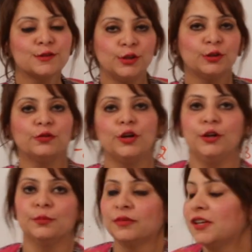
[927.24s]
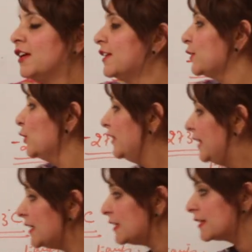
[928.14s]
zero volume. So
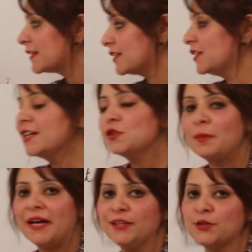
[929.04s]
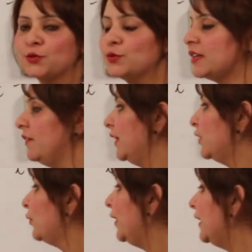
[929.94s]
this such minus
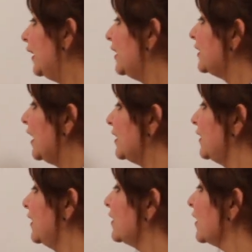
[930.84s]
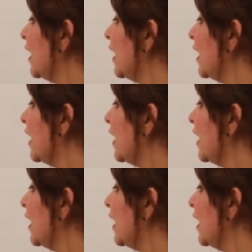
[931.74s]
273 degrees Celsius